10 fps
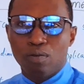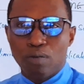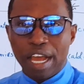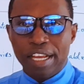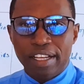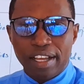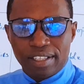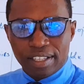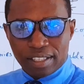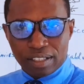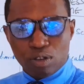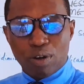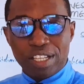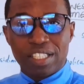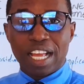When it is you
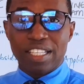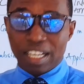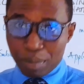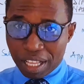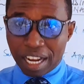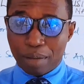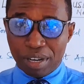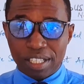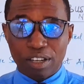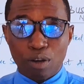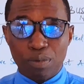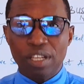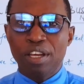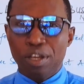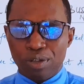register as a limited liability
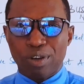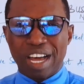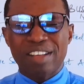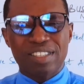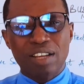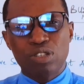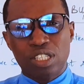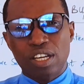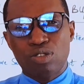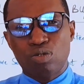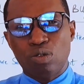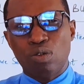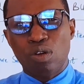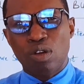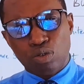company, you can sell shares
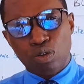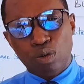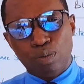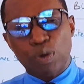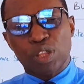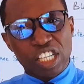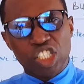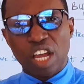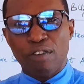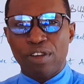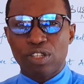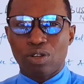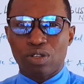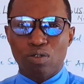to potential investors.